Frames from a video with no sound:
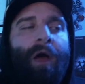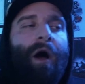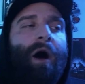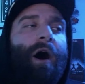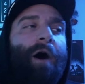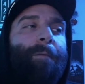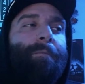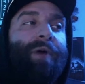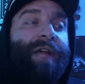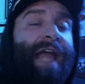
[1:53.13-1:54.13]

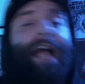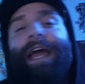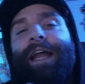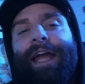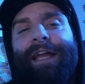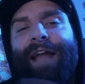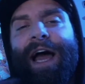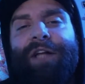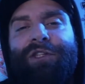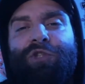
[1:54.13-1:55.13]
But yeah, again, a
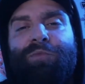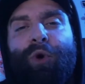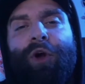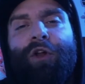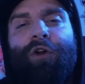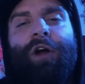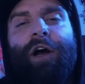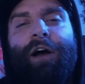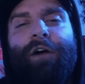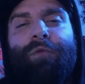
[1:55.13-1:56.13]

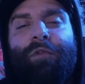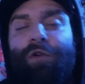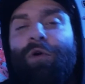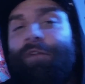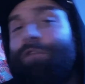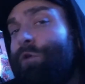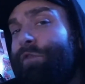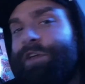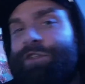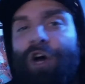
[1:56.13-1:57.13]
non-spoiler review of the
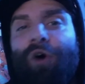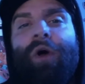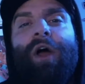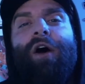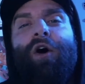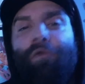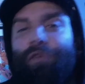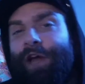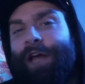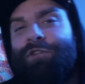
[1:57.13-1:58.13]
movie. So
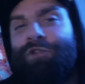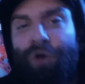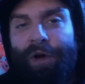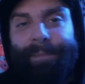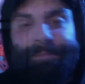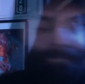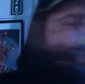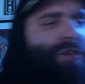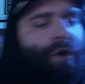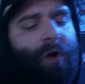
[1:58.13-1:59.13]
hopefully you guys enjoy. All right,
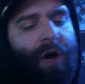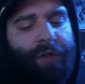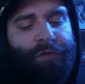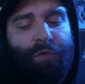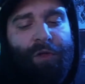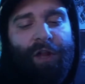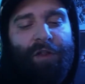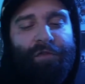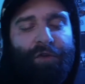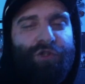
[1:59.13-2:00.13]
so through
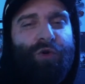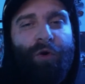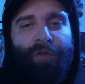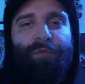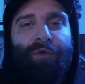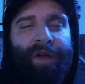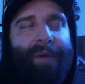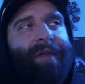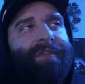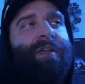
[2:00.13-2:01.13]
the first quarter of the movie, I
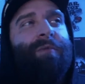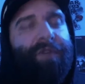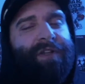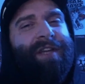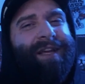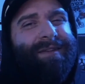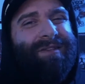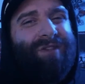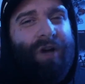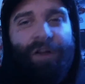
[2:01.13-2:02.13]
would have to say the movie did
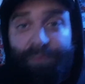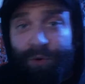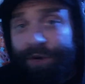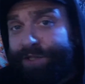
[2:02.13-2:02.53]
start off pretty